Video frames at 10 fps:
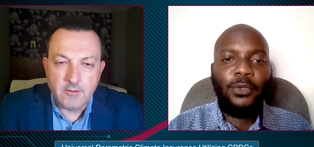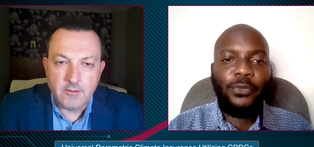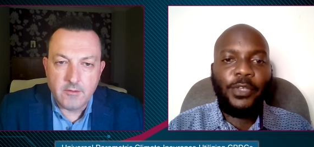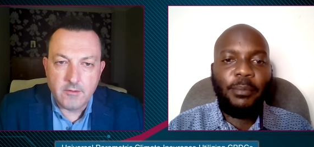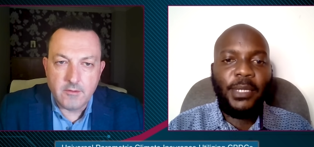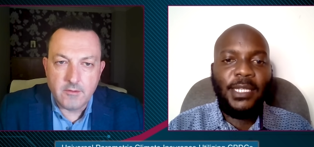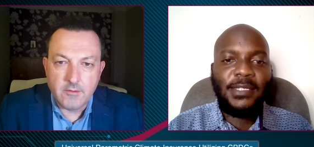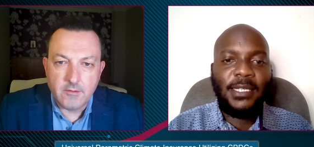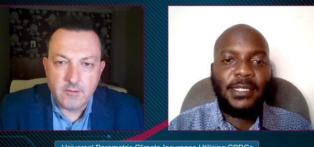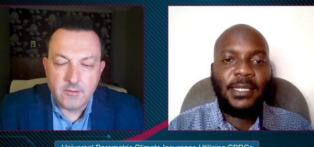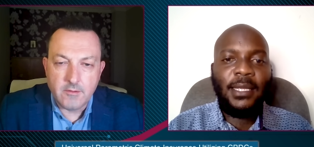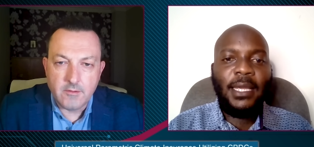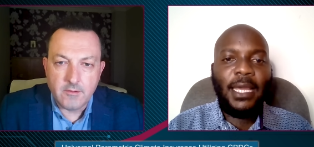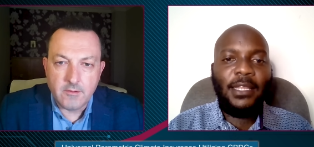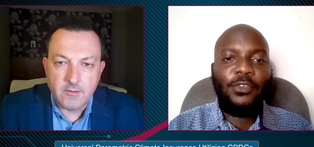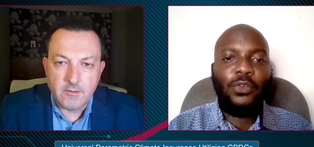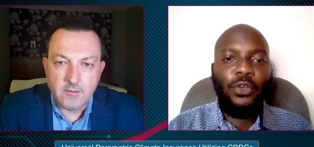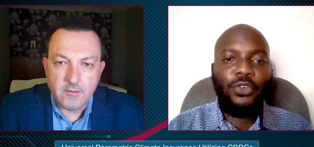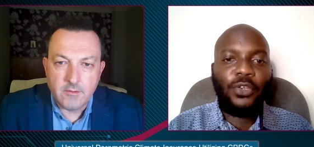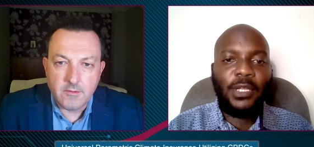Speaker 1: into CBDCs and the
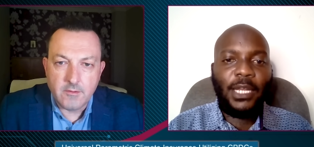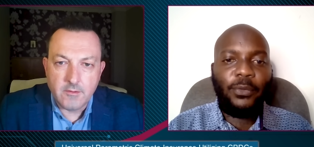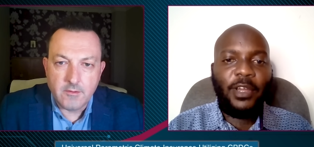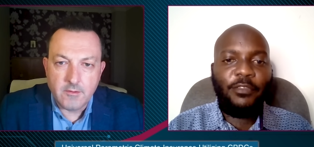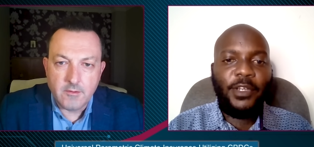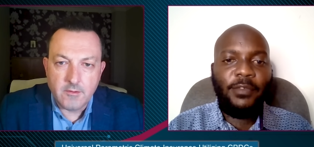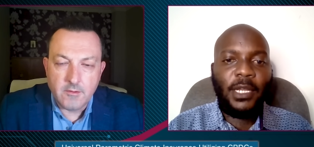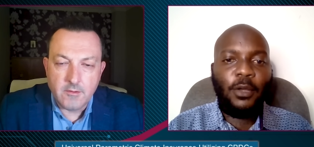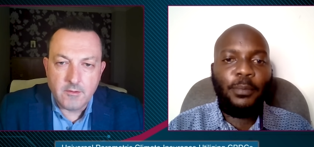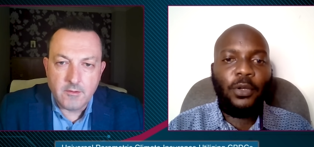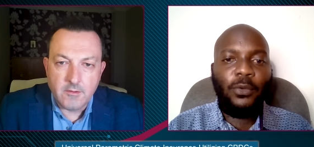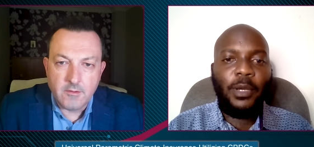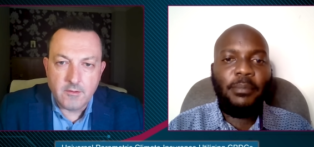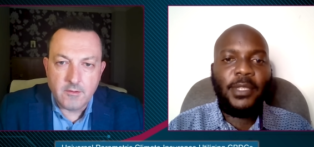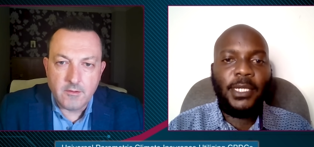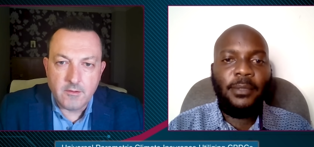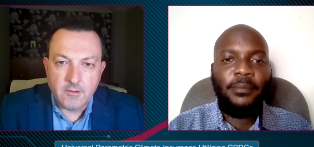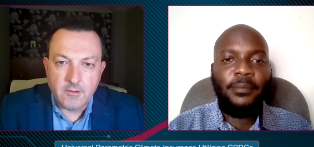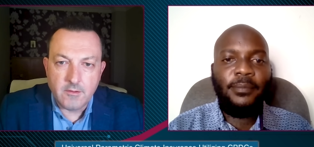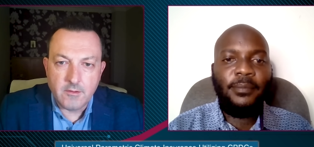solution that we have developed on Web3.